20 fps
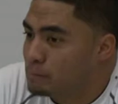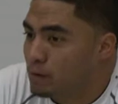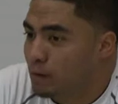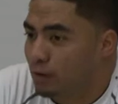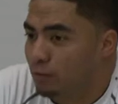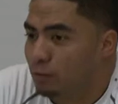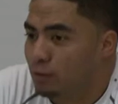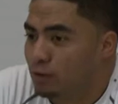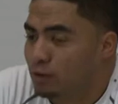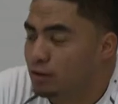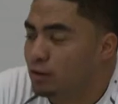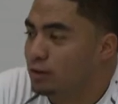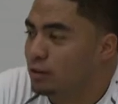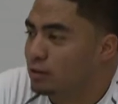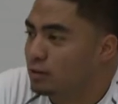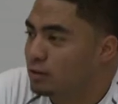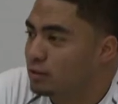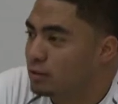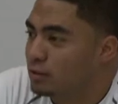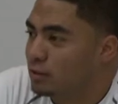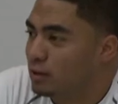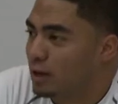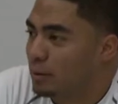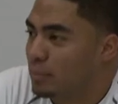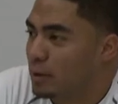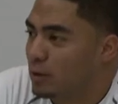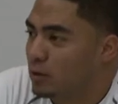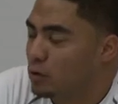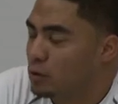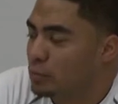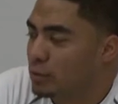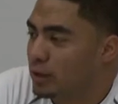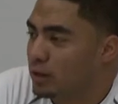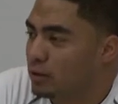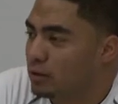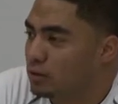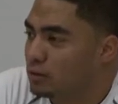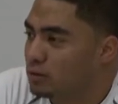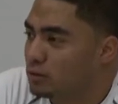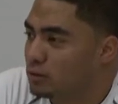I feel good. You know, I'm at home
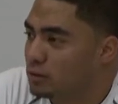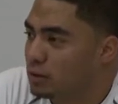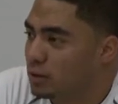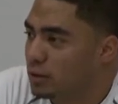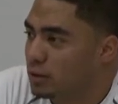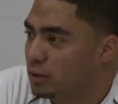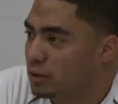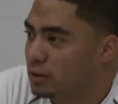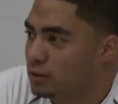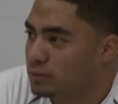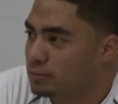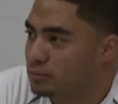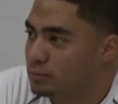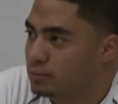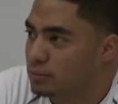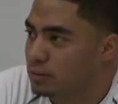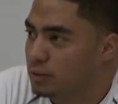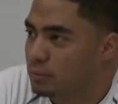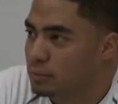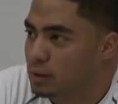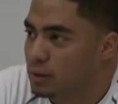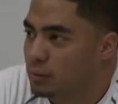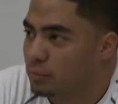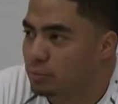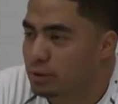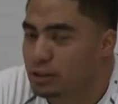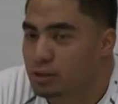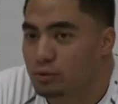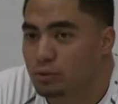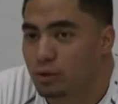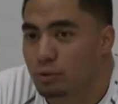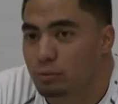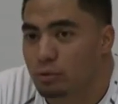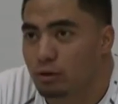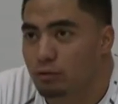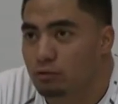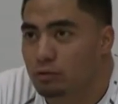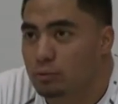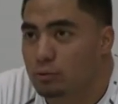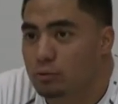now. I'm in a place where I'm
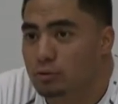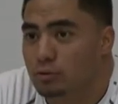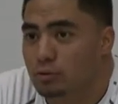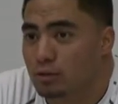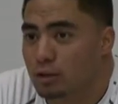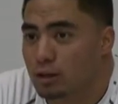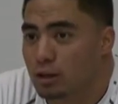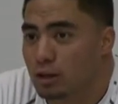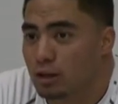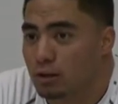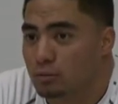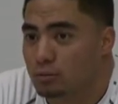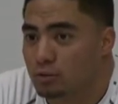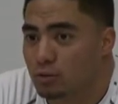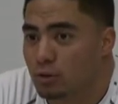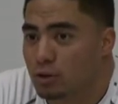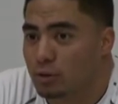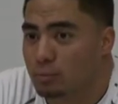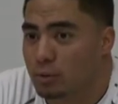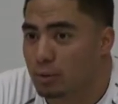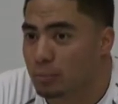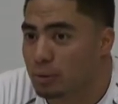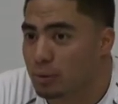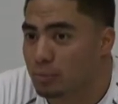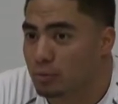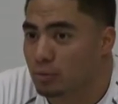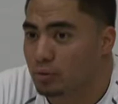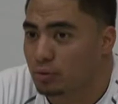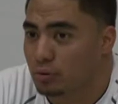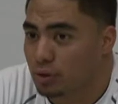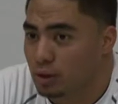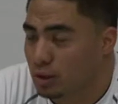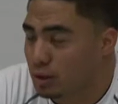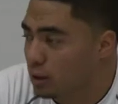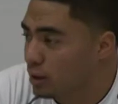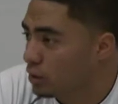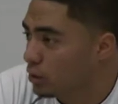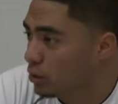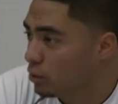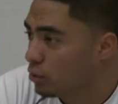comfortable. I'm surrounded by people that
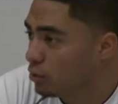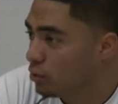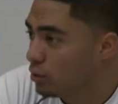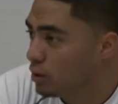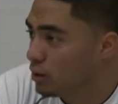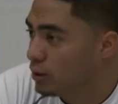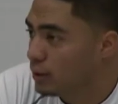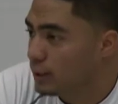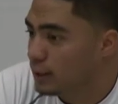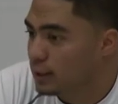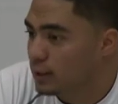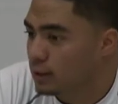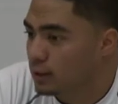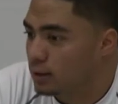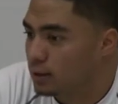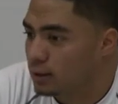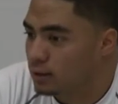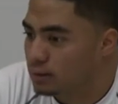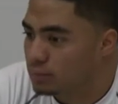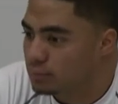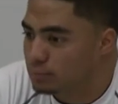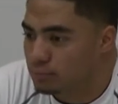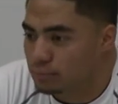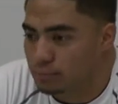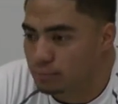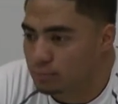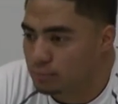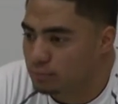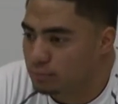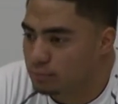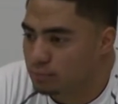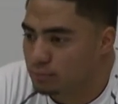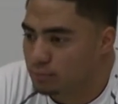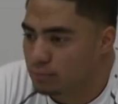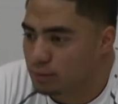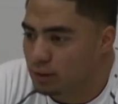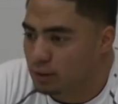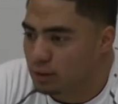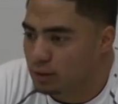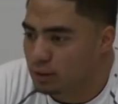I know.
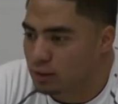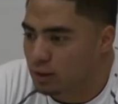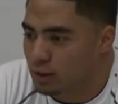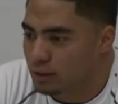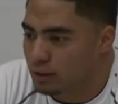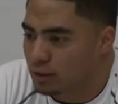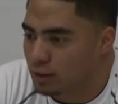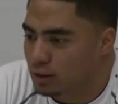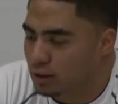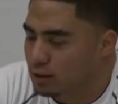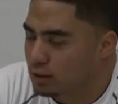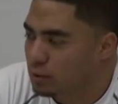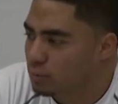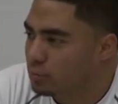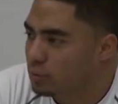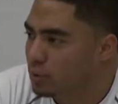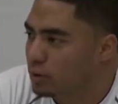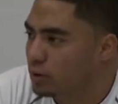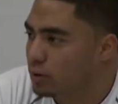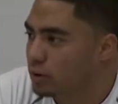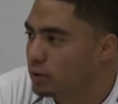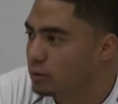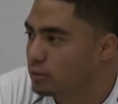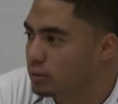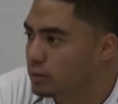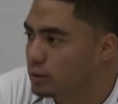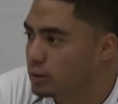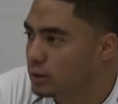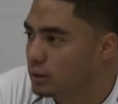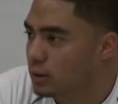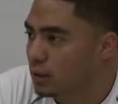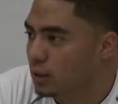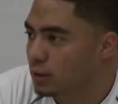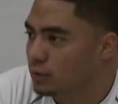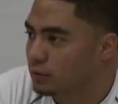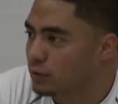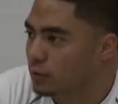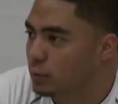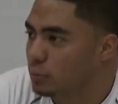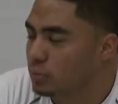And I thought I did pretty good. I
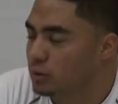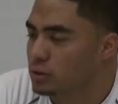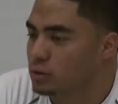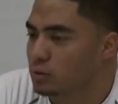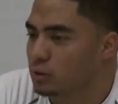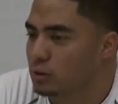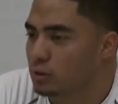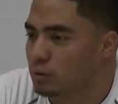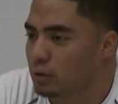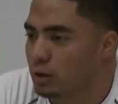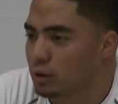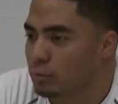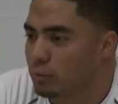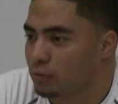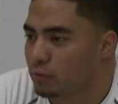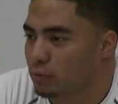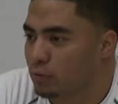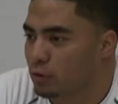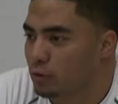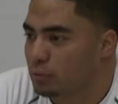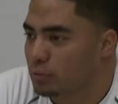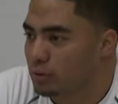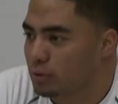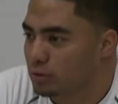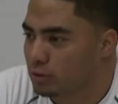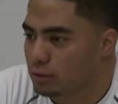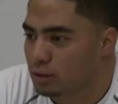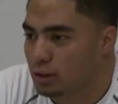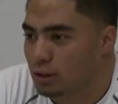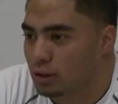was very pleased with the way I performed, and